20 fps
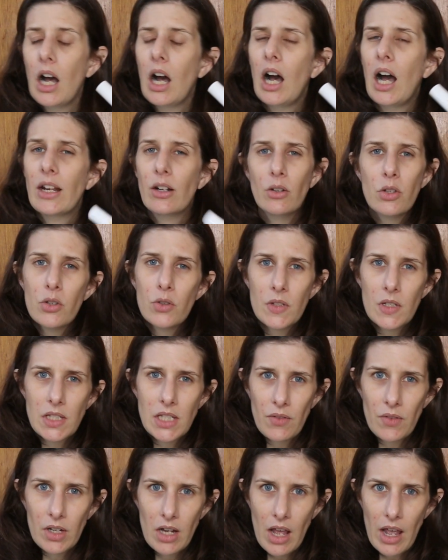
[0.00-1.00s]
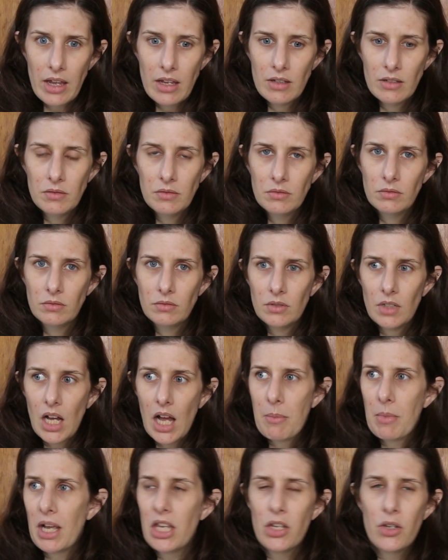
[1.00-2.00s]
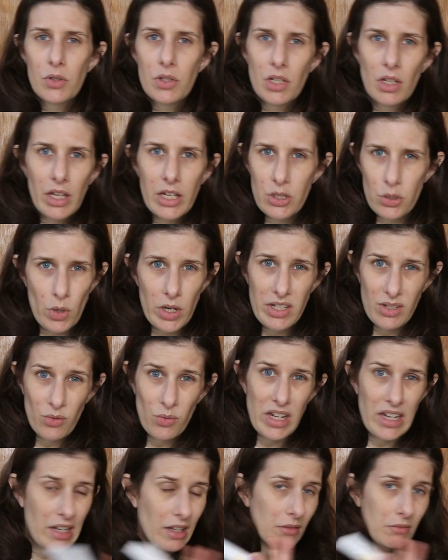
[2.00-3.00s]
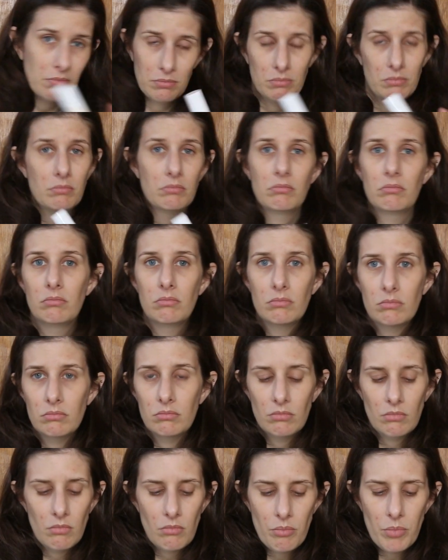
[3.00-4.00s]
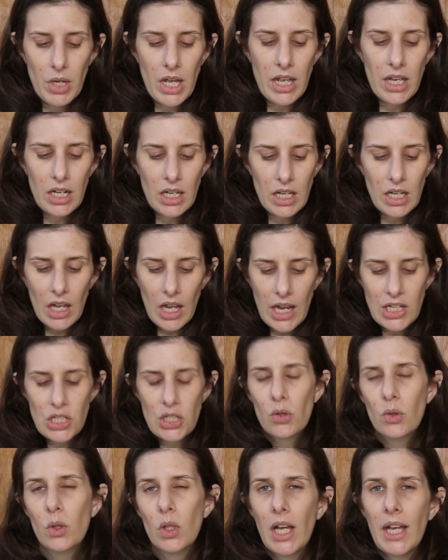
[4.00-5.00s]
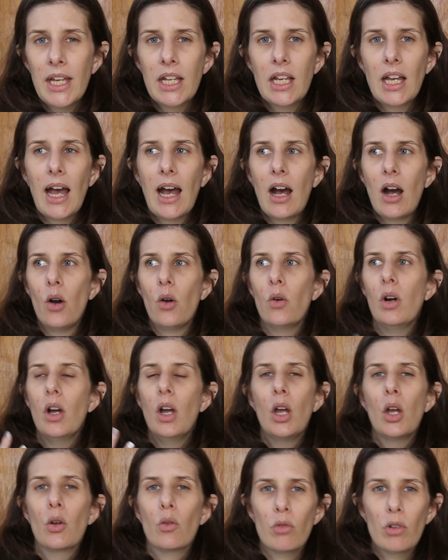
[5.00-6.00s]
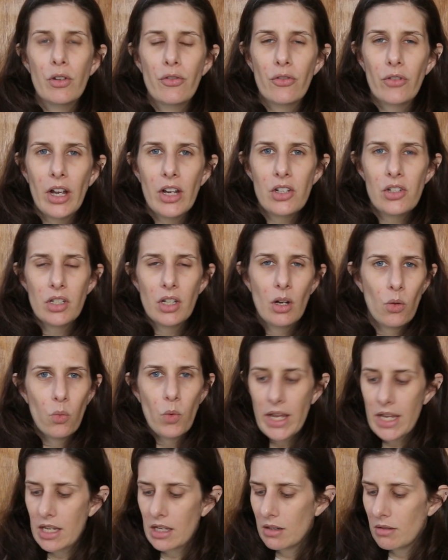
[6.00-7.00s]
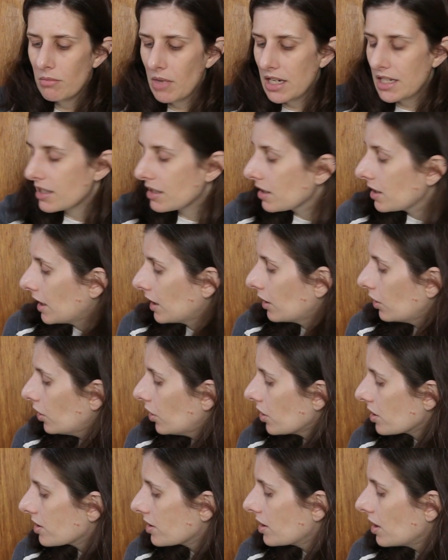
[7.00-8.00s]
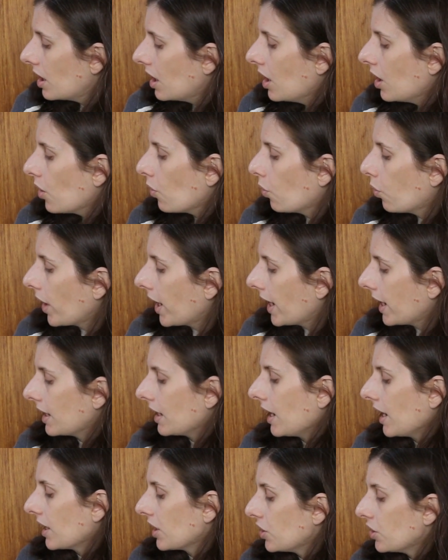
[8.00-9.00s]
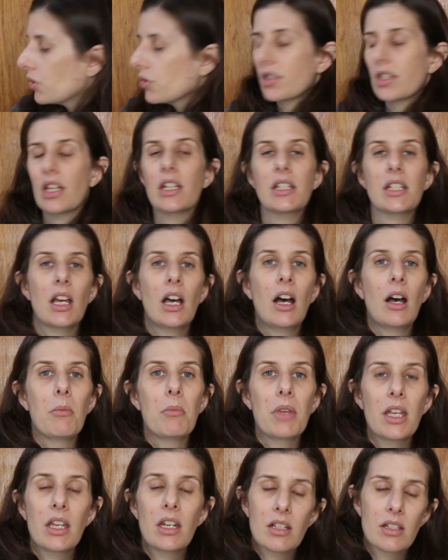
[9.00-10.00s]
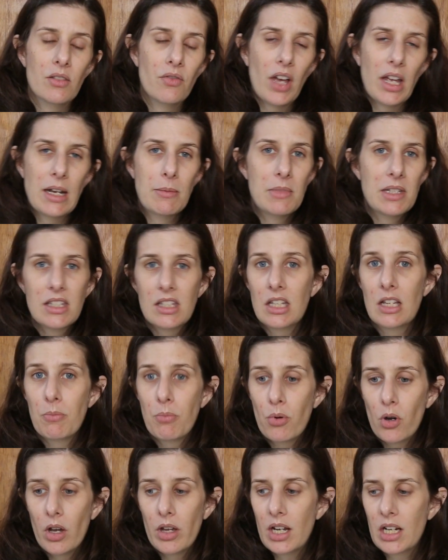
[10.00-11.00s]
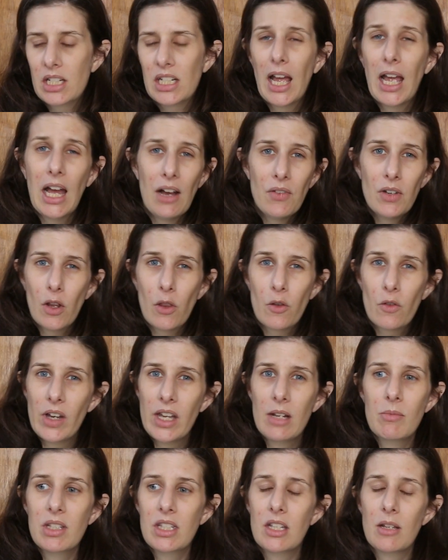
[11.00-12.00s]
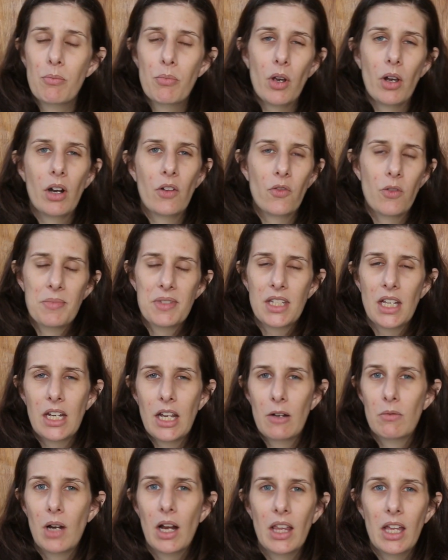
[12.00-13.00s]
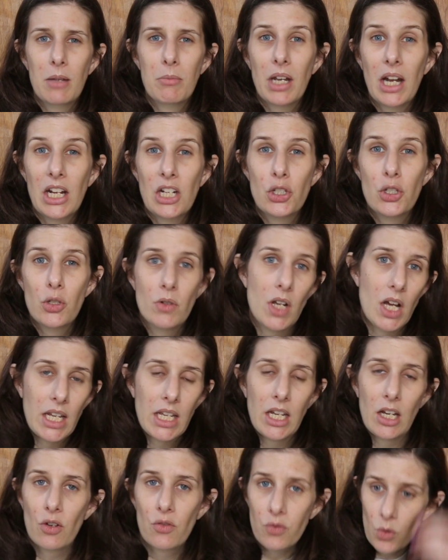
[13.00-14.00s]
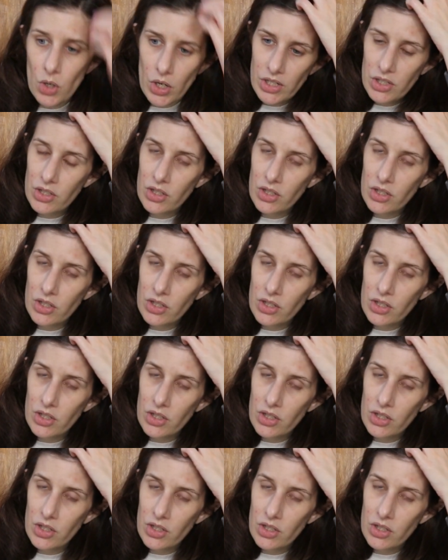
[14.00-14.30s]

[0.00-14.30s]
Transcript: I don't use this every day. I might use it like twice a week. But I do like how refreshed and awakened my skin looks when I use it. It is a vitamin C product. I have another vitamin C product from Sunday Riley, but I do not care for it.